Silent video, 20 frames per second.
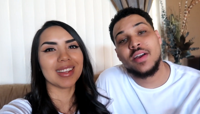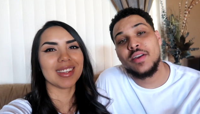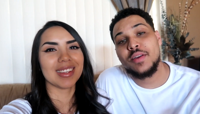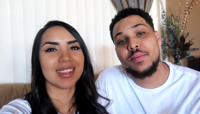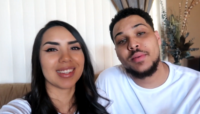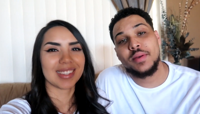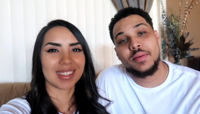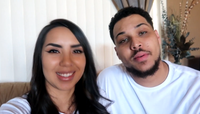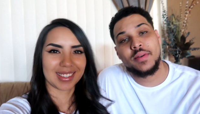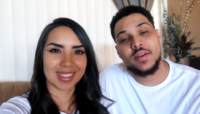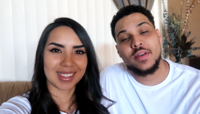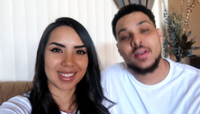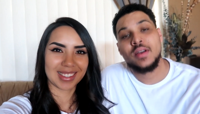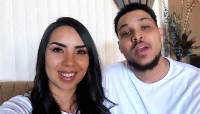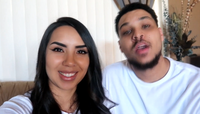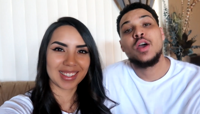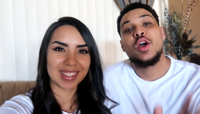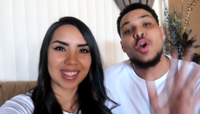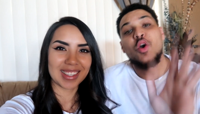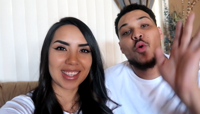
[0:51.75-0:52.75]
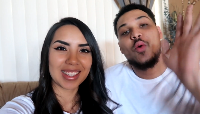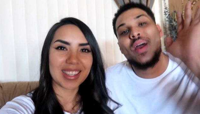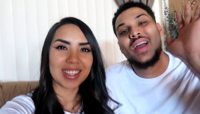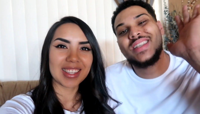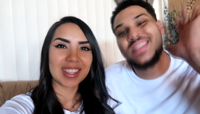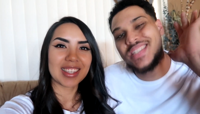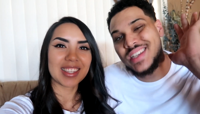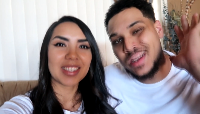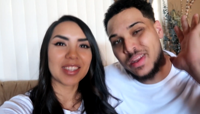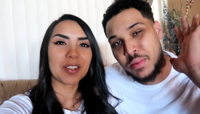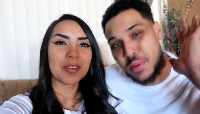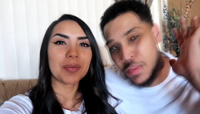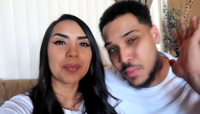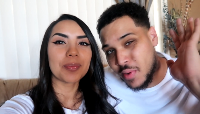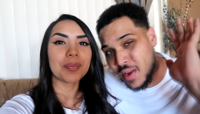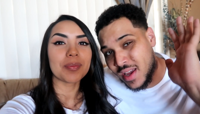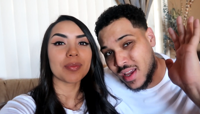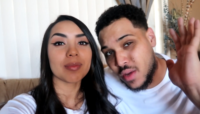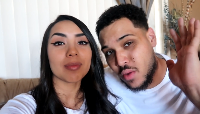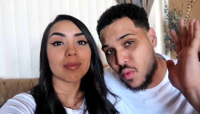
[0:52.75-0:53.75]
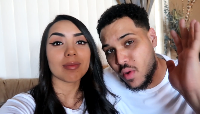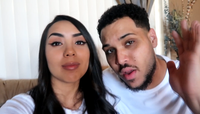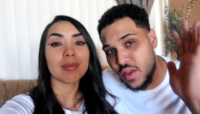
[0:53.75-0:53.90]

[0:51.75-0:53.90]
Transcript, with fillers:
Speaker 1: sorry baby girl. We're actually gonna be pranking